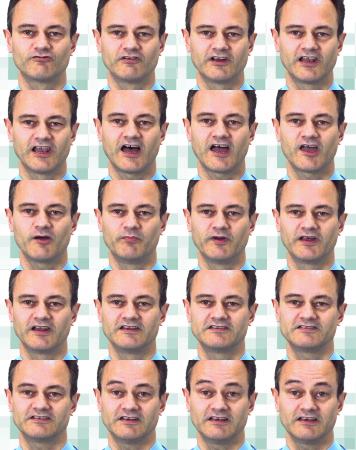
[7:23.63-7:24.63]

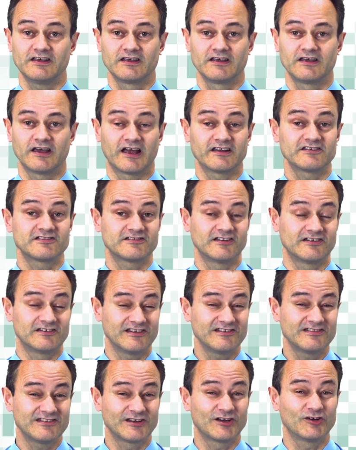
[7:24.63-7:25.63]
reliability and
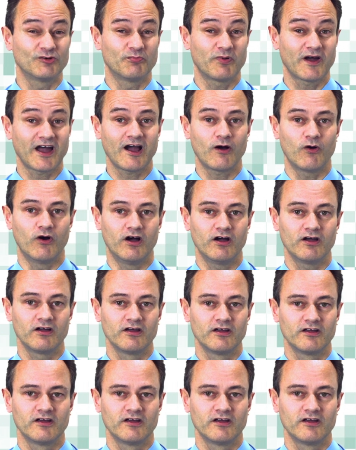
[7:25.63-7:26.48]
statistical power